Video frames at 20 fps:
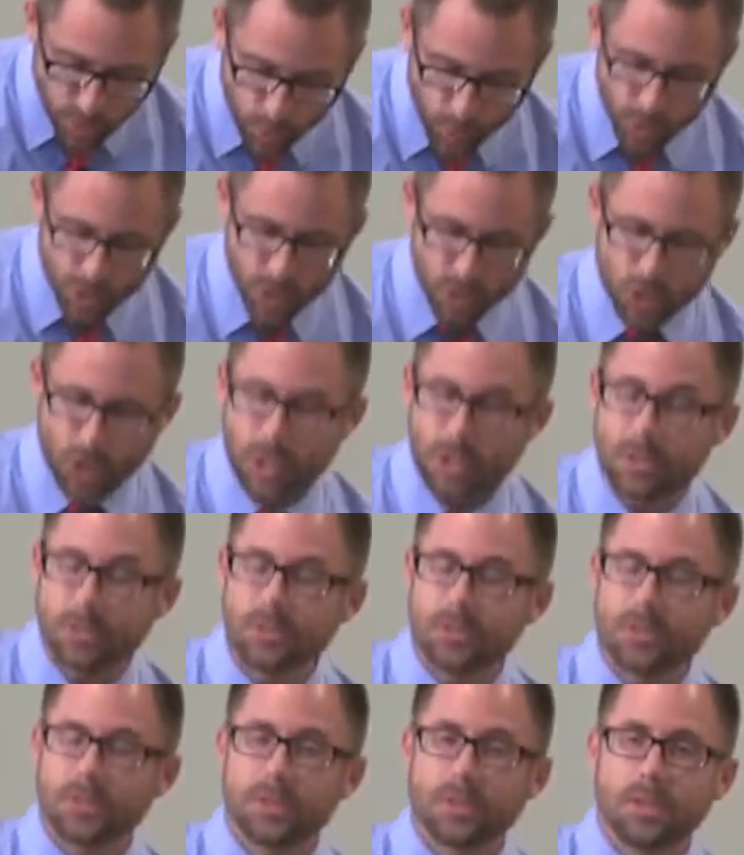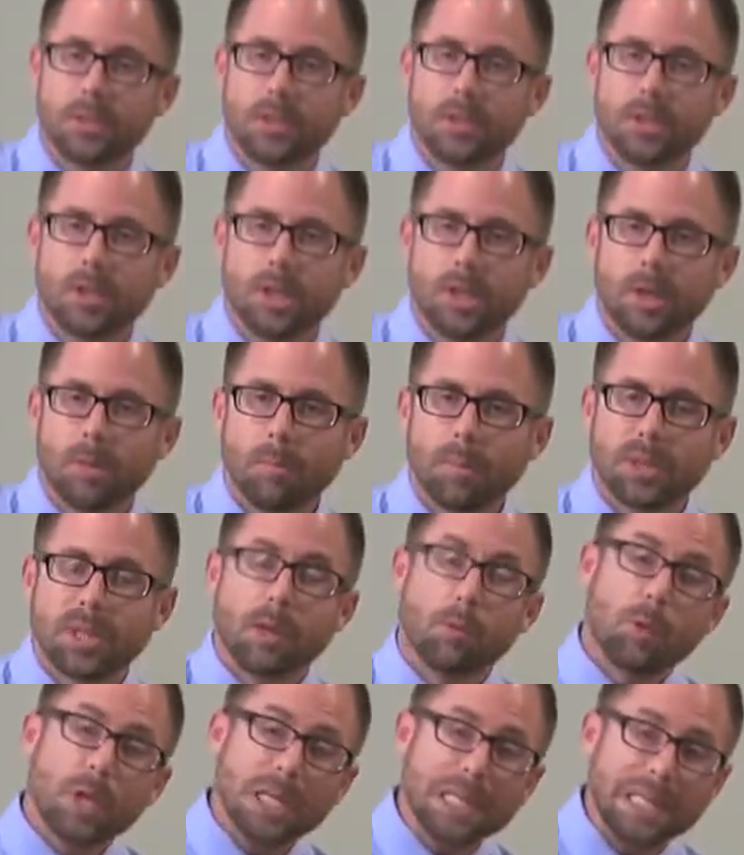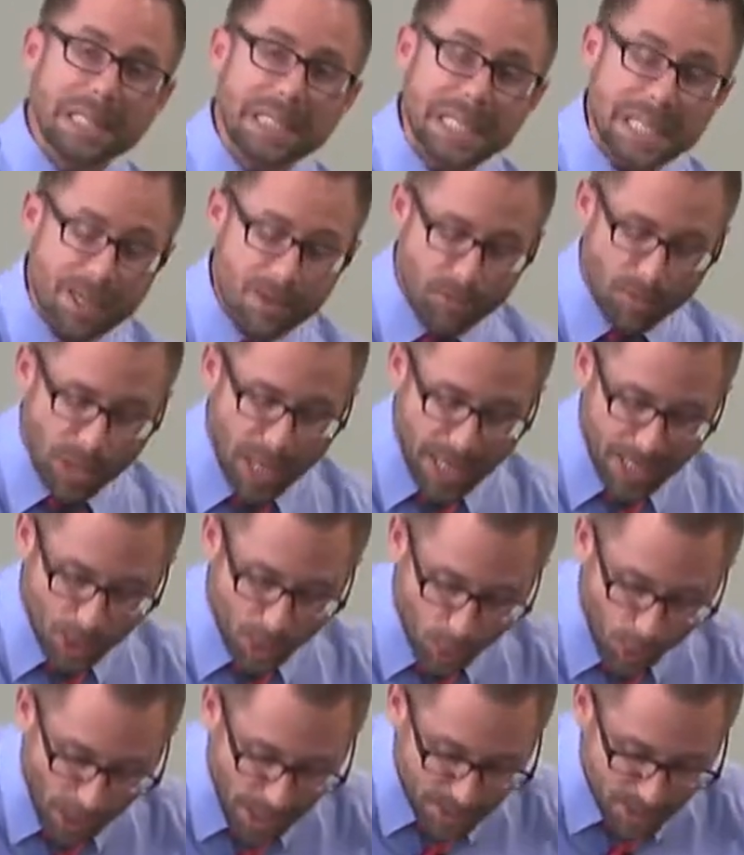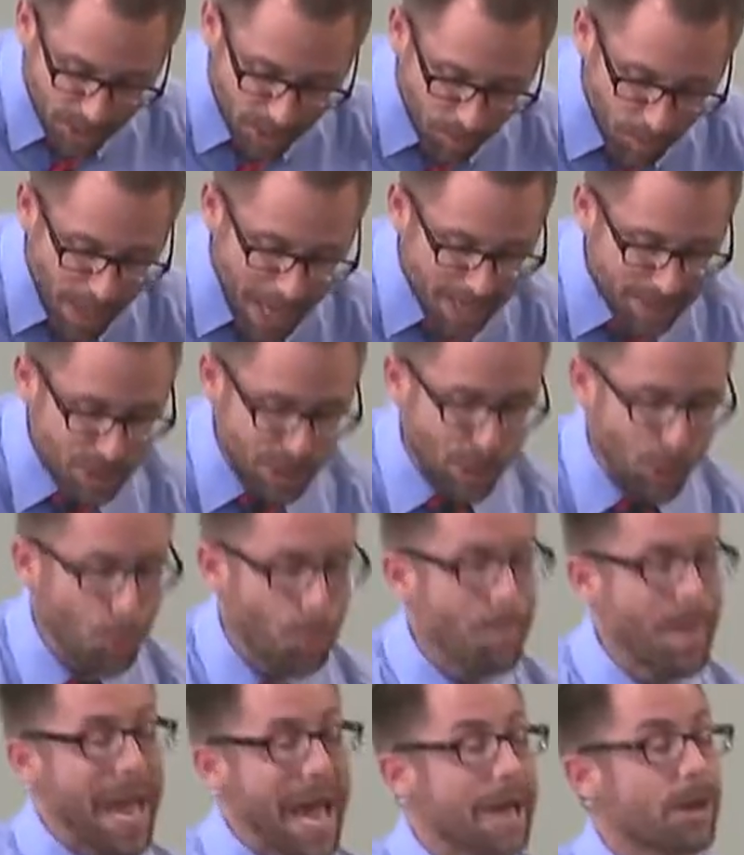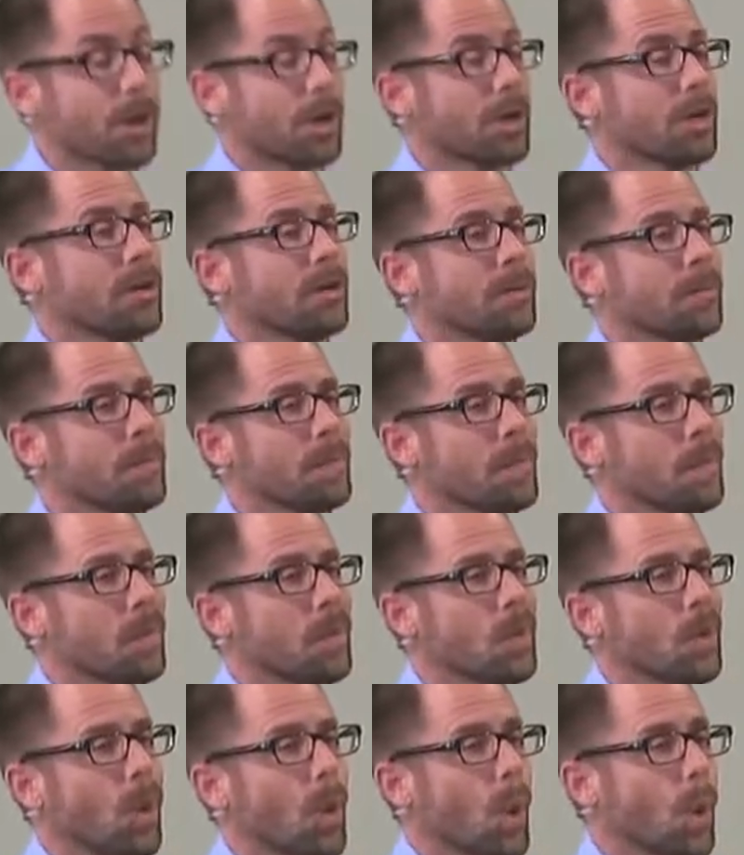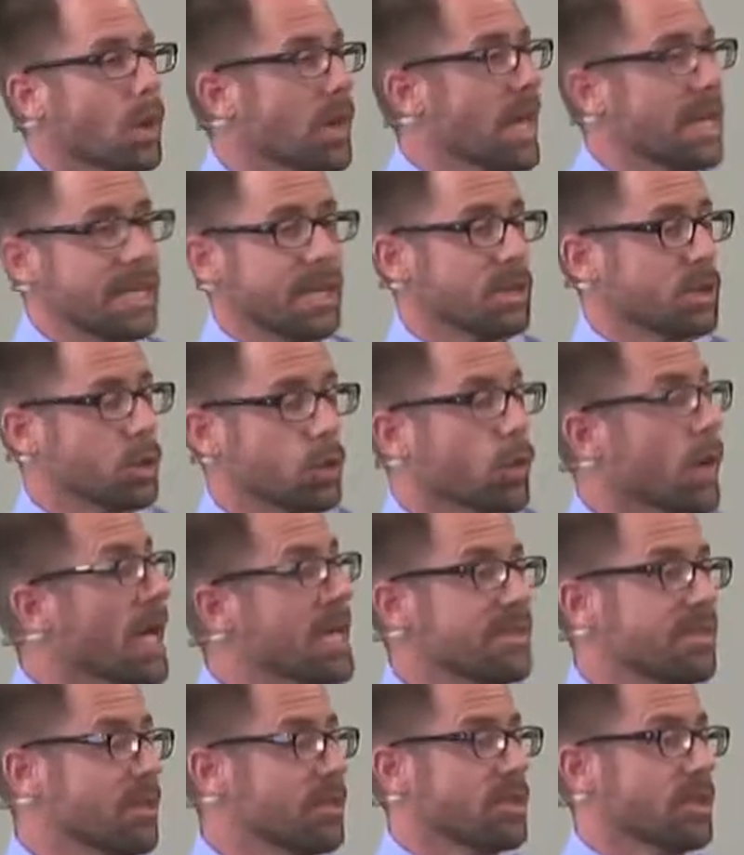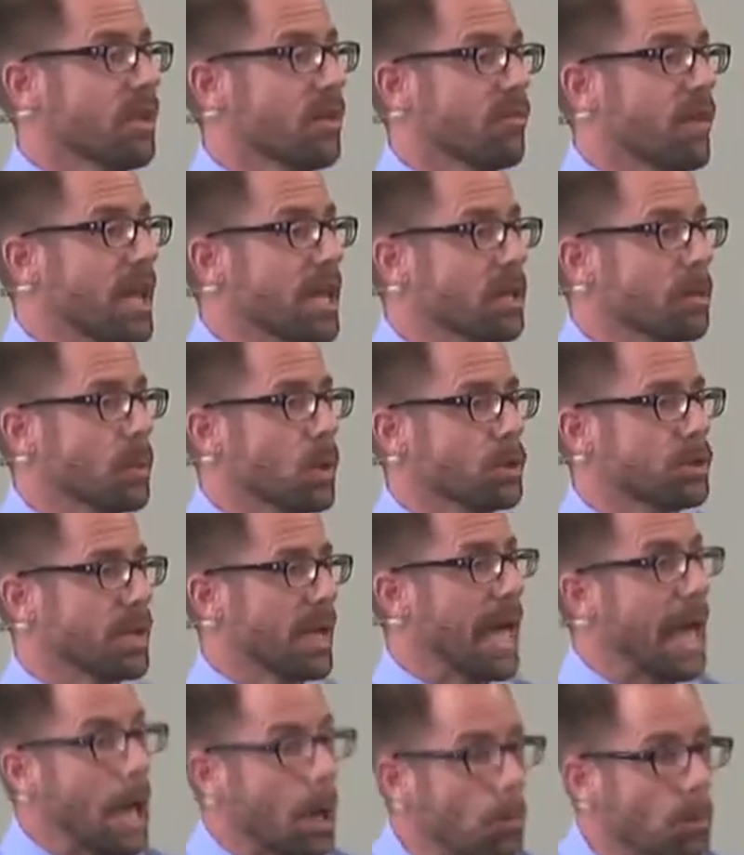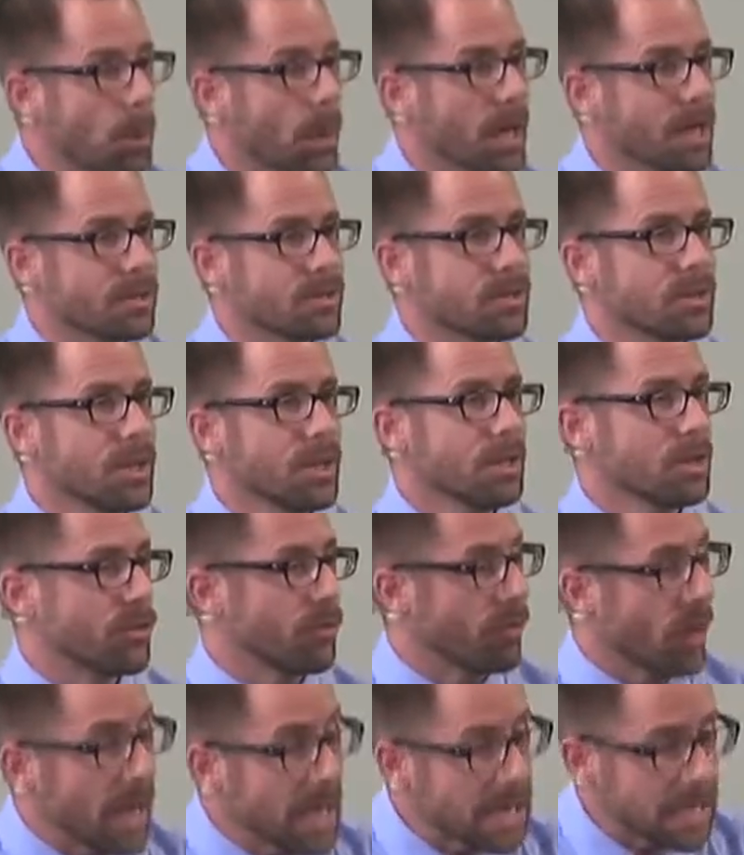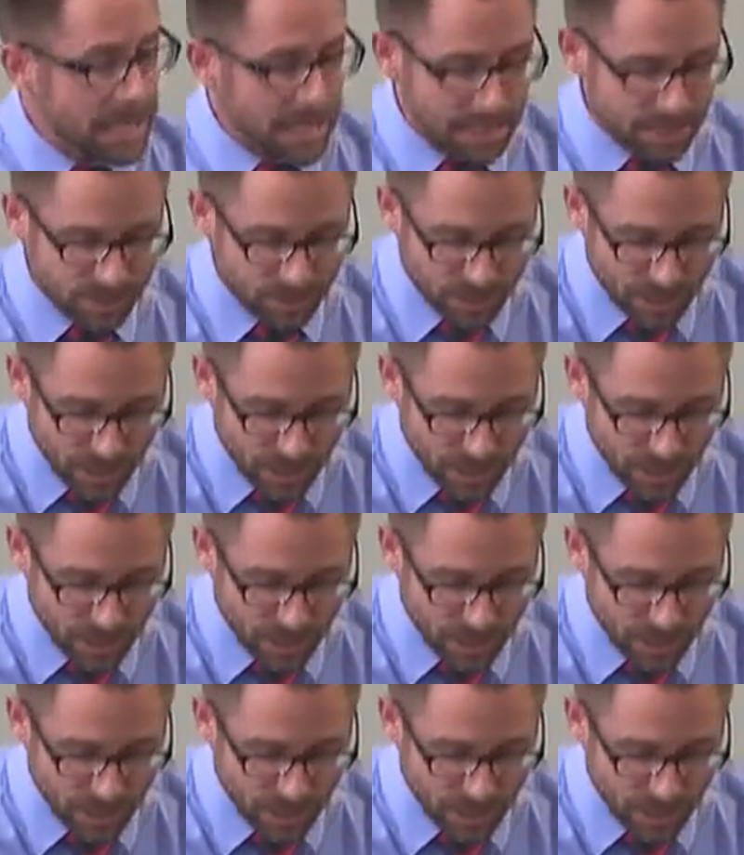Christians, but then we live like Christ's commands don't matter, or like his grace isn't available to help us fight against